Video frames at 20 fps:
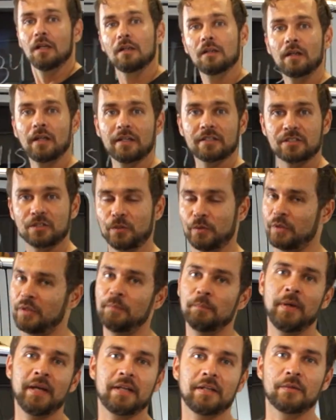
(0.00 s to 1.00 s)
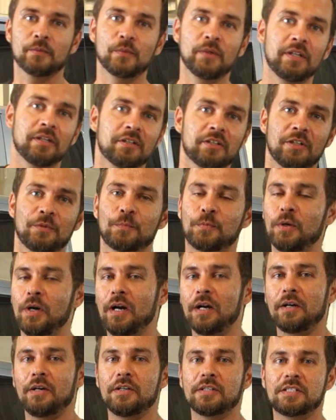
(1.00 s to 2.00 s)
Alright, so we're making real good
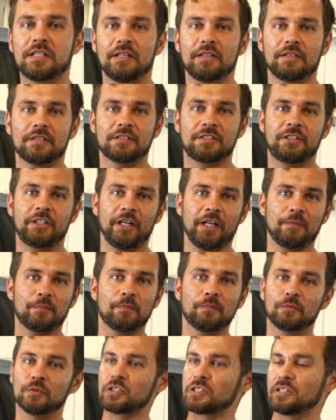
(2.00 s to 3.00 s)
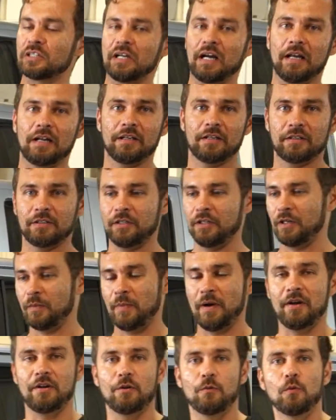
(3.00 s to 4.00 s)
progress on this Jeep. Still got a good
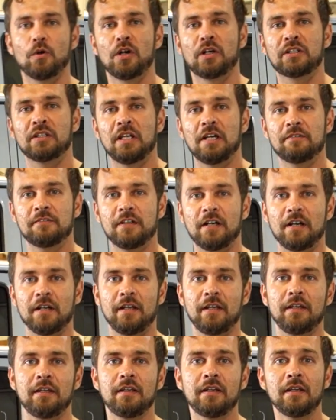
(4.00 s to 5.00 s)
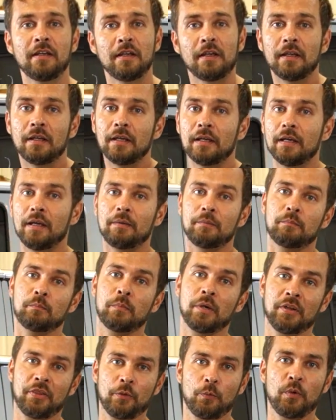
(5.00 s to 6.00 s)
amount of work left on it,
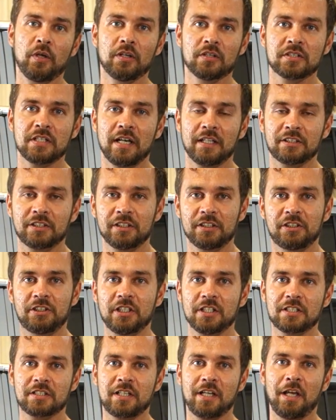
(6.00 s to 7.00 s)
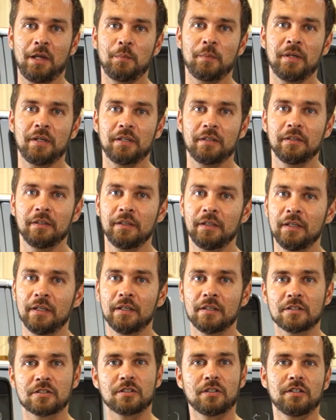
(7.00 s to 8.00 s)
but the wheels actually just came in,
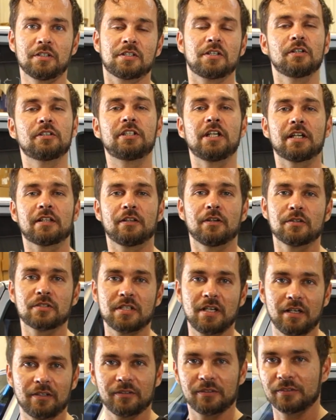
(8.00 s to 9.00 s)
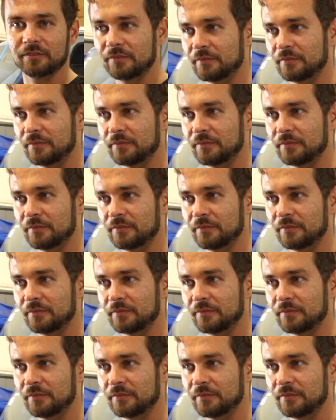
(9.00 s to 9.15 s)
so let's go check those out.